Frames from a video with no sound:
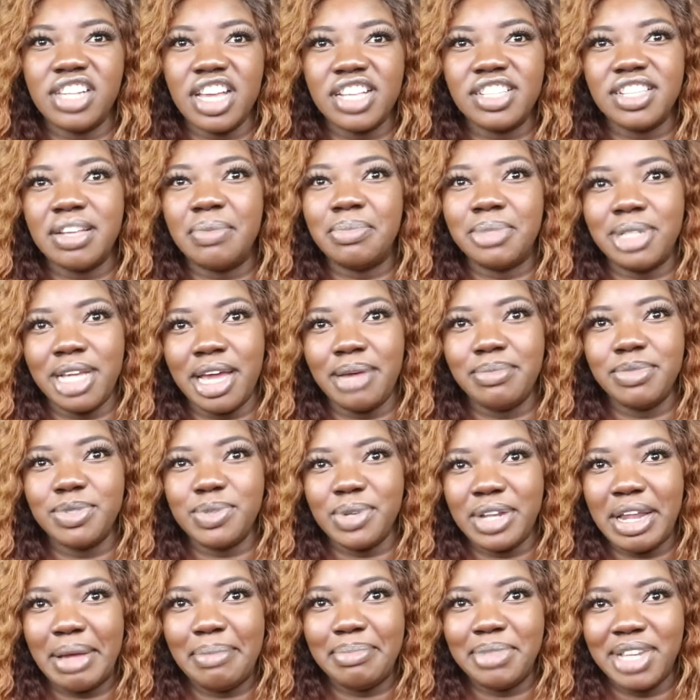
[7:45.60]
Just sometimes
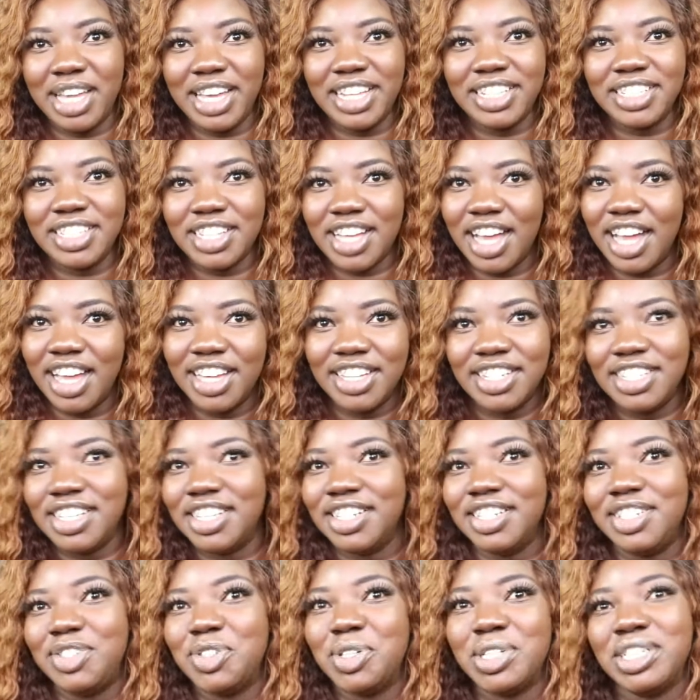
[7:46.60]
when I'm late, I
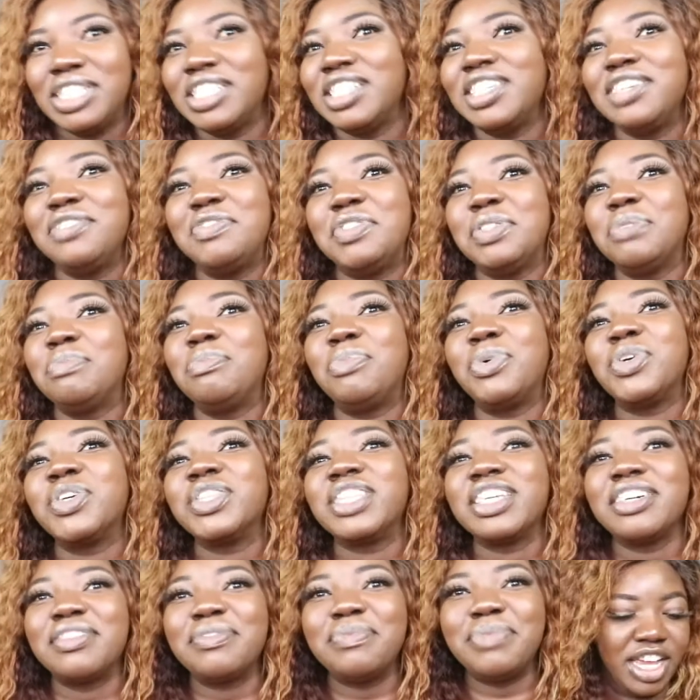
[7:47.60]
don't even
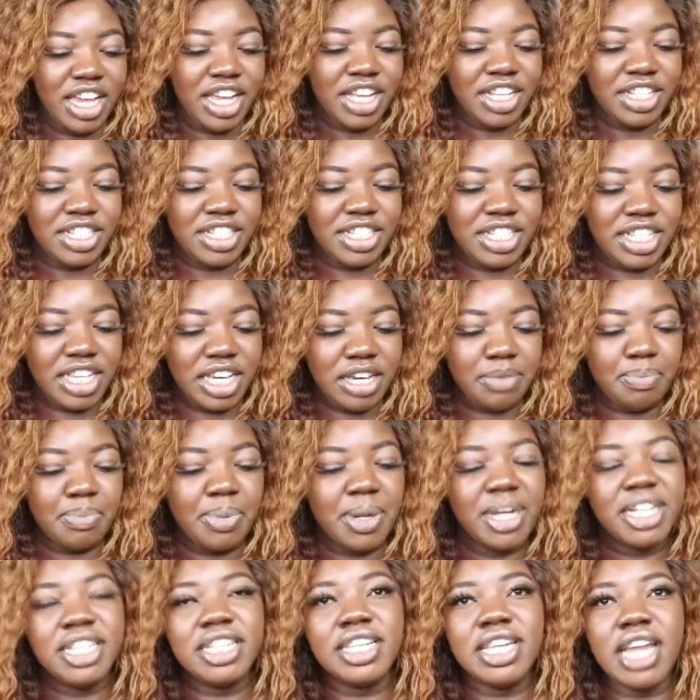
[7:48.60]
bother.
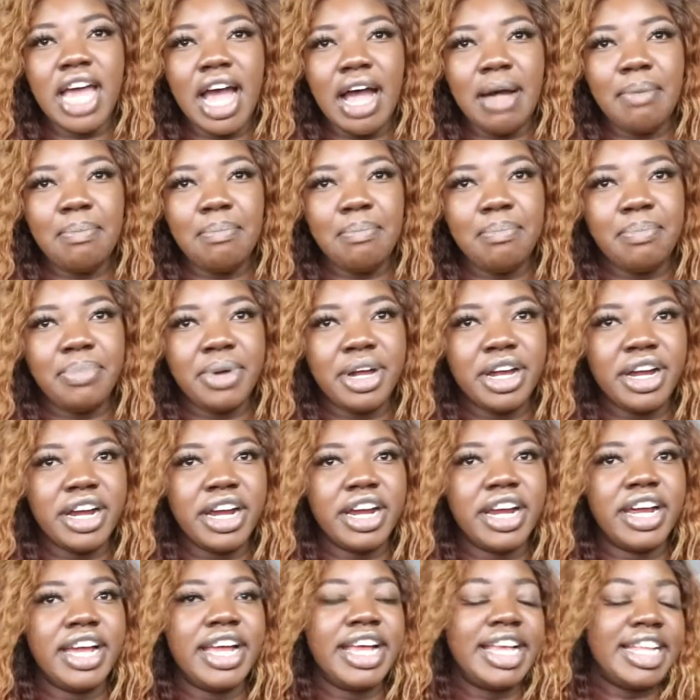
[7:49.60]
Tip
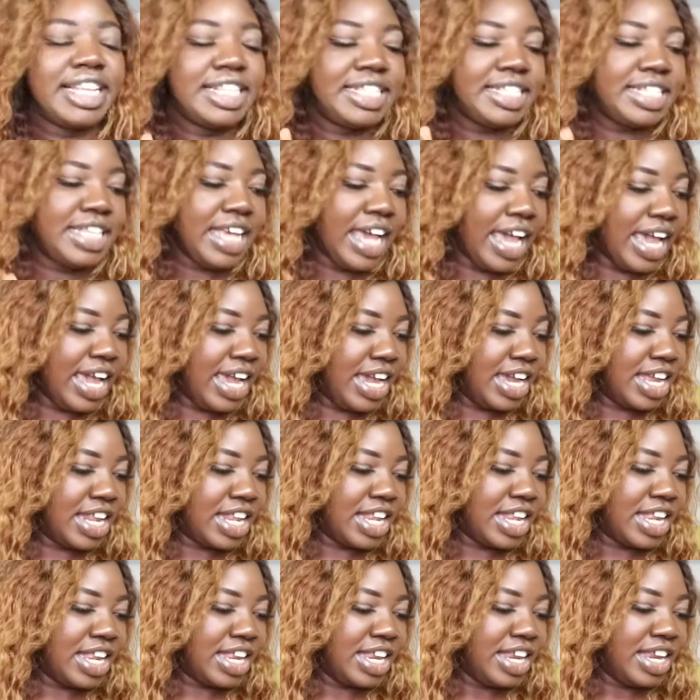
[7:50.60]
number
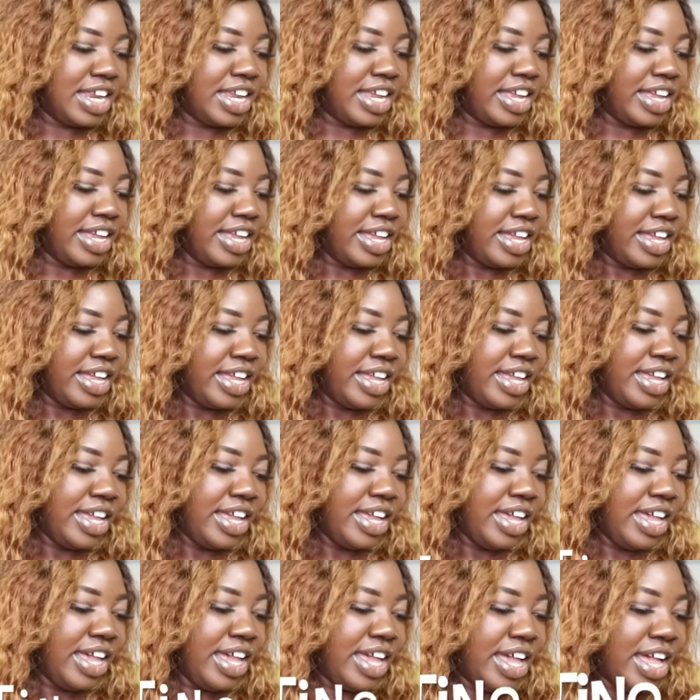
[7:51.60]
10
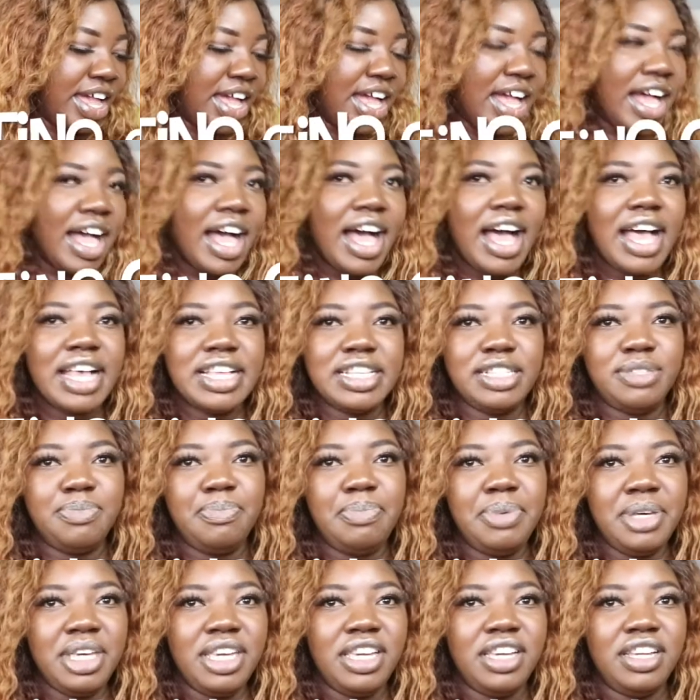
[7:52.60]
has
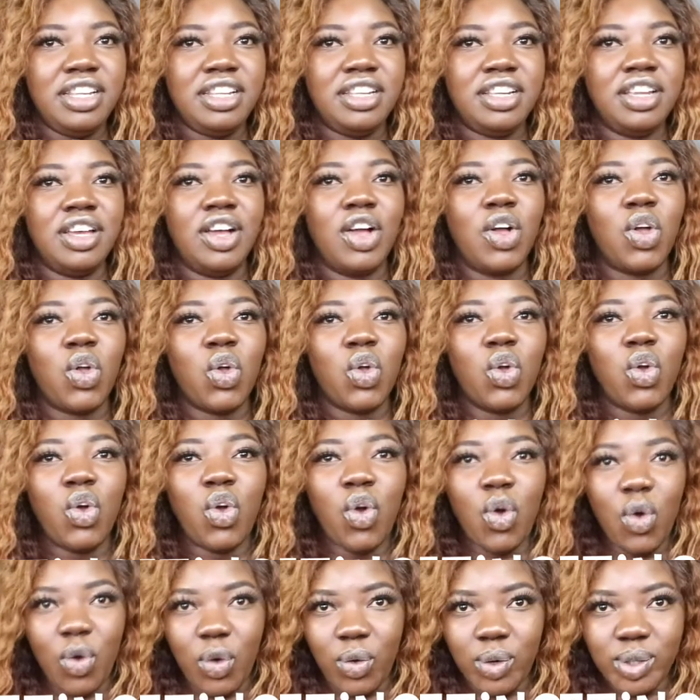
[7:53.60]
been
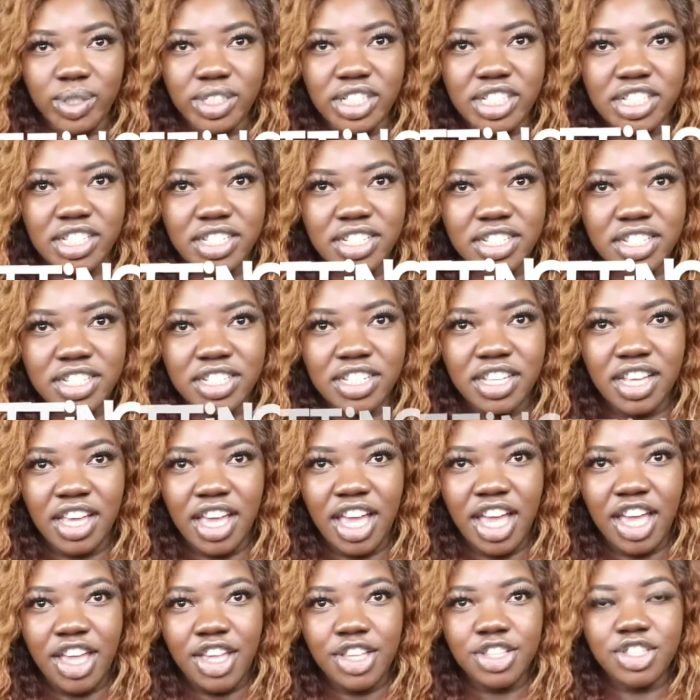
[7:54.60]
goals.
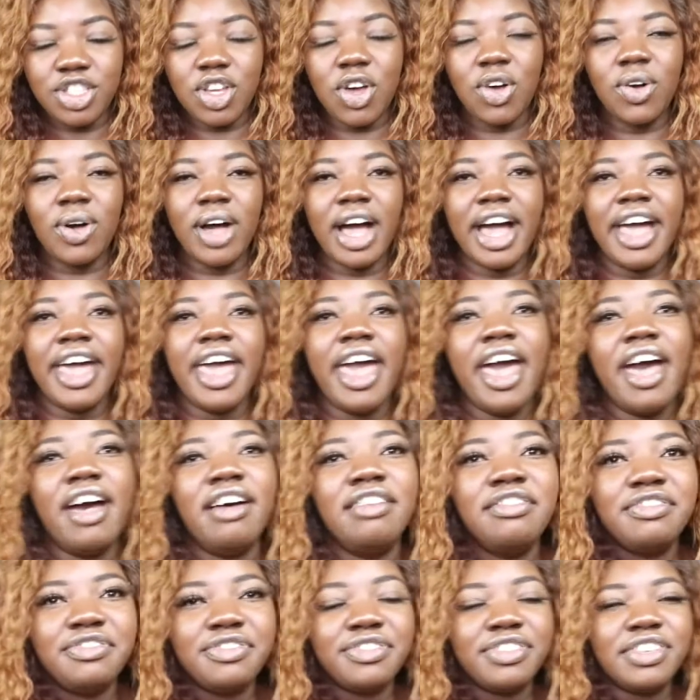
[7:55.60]
So I
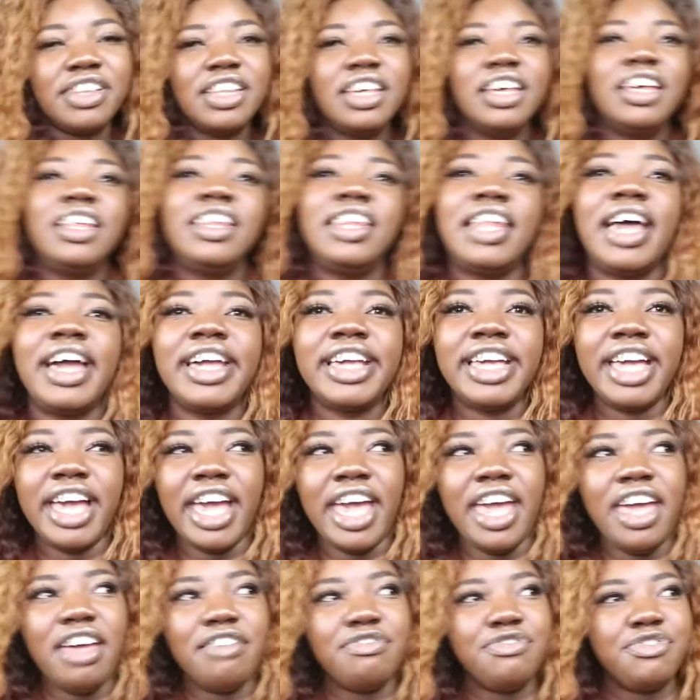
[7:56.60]
have, like,
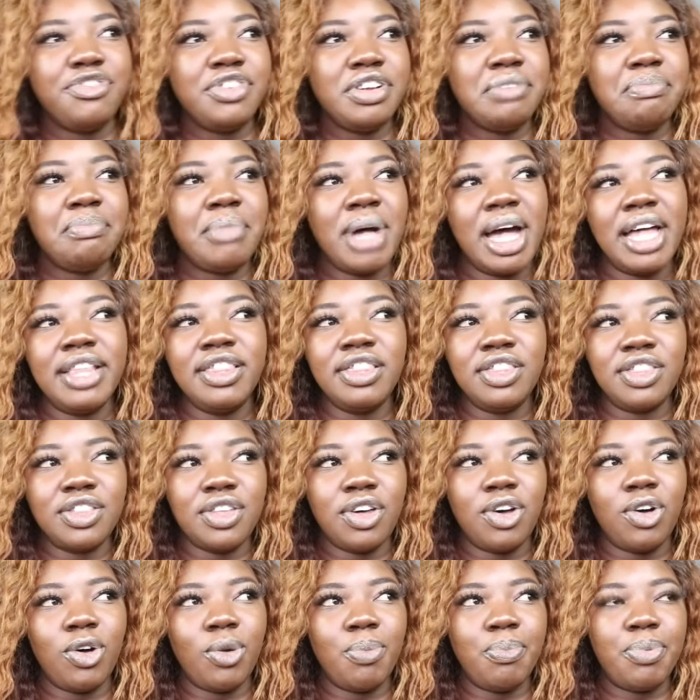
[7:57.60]
every month,
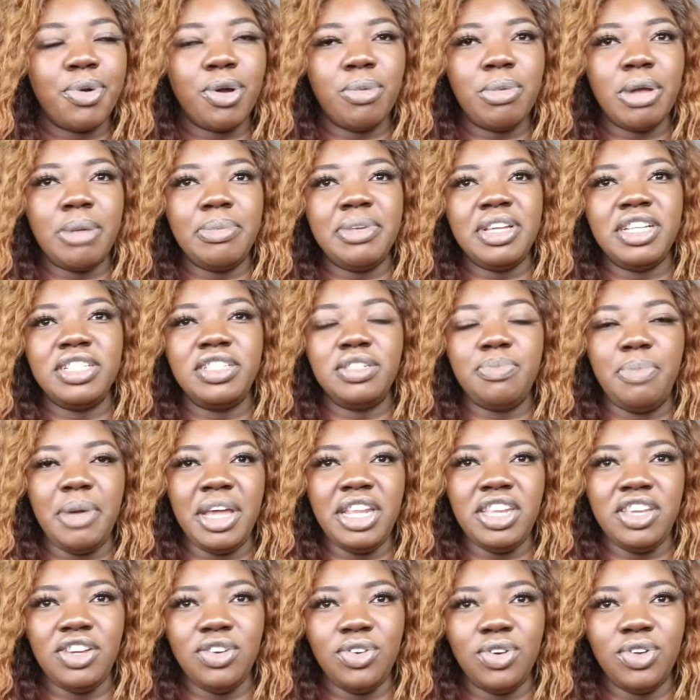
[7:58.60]
or probably
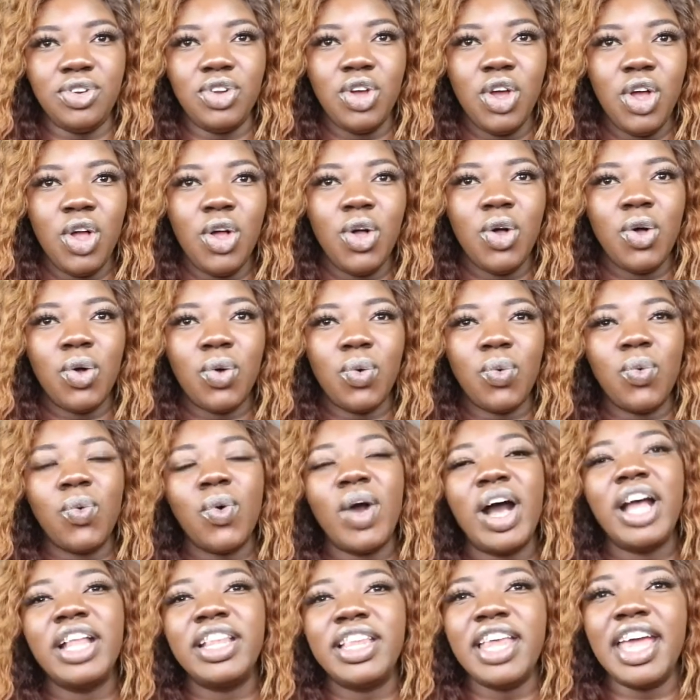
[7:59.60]
depending on
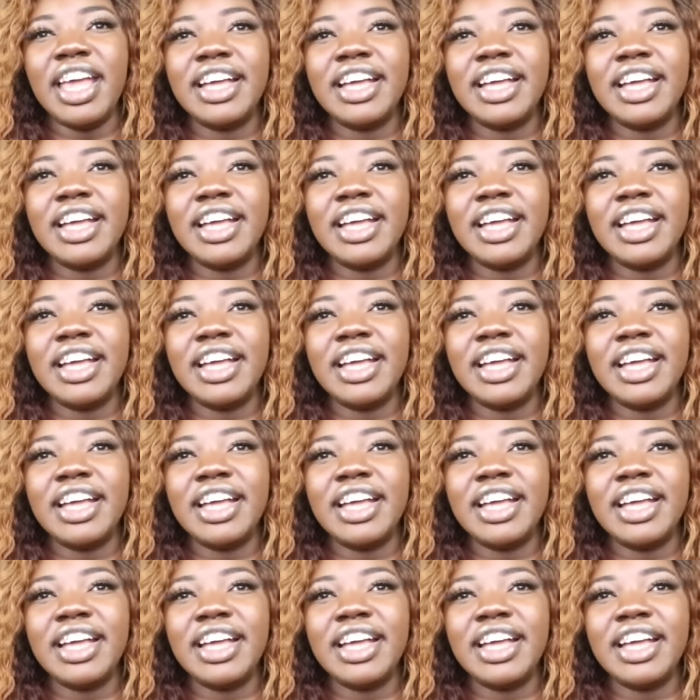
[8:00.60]
what